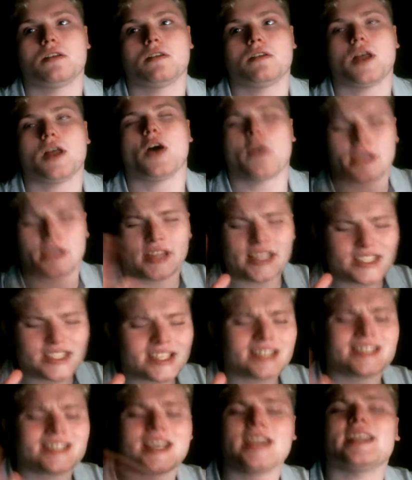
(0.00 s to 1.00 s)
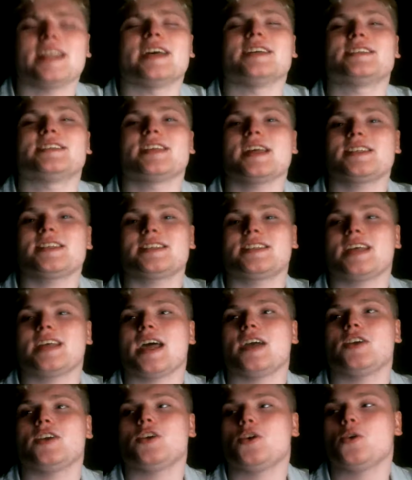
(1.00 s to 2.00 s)
all right, let's just say this. Let's
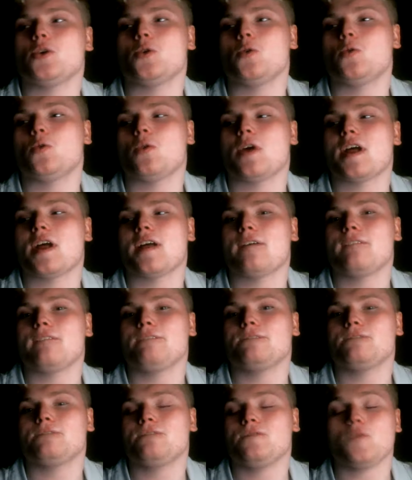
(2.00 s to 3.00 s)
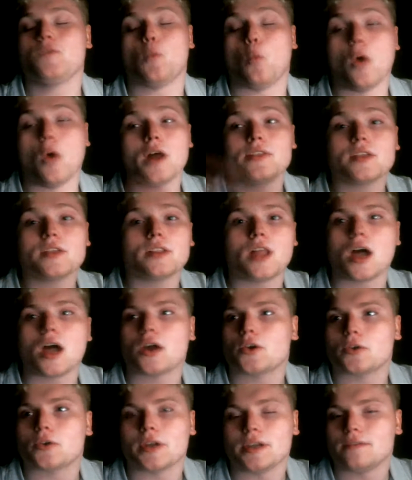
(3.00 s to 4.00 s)
say you won the
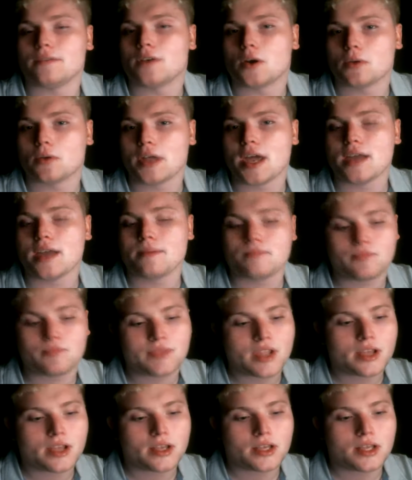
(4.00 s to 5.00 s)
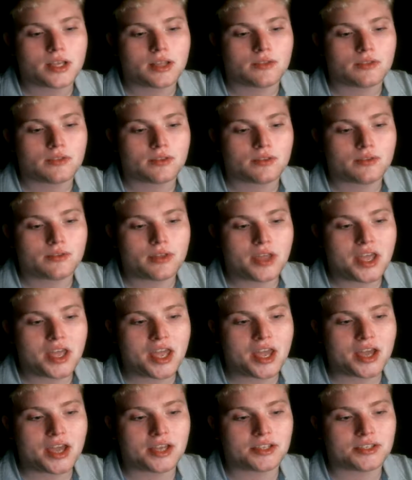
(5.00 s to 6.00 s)
lottery, okay?
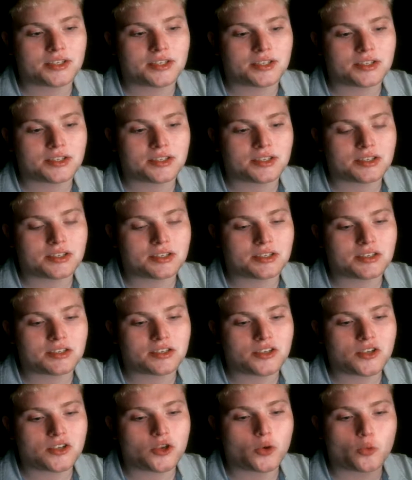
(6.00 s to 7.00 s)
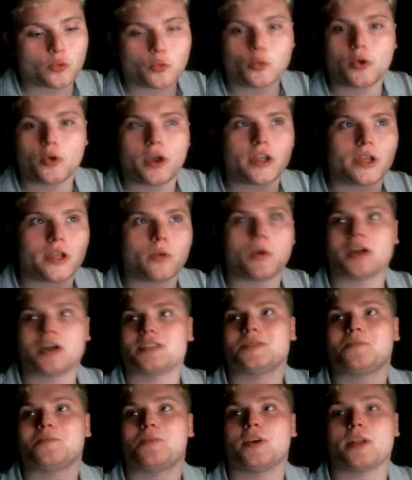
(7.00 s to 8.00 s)
And you really want
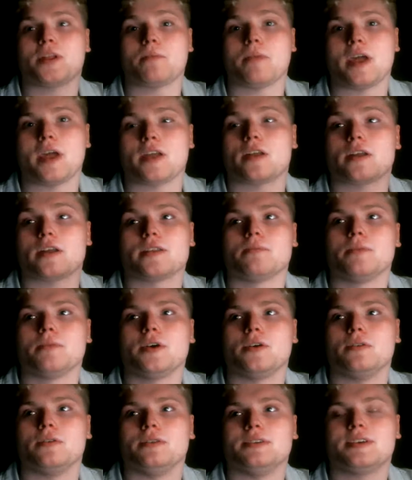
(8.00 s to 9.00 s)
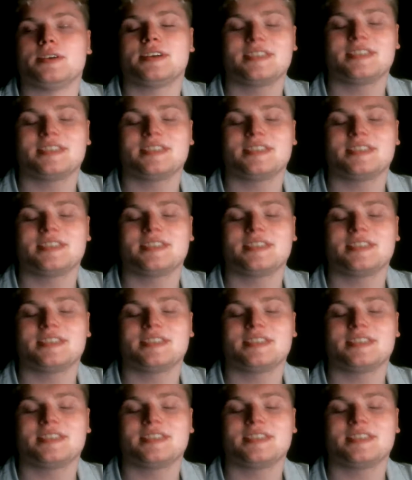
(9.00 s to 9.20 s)
to put a man on the moon.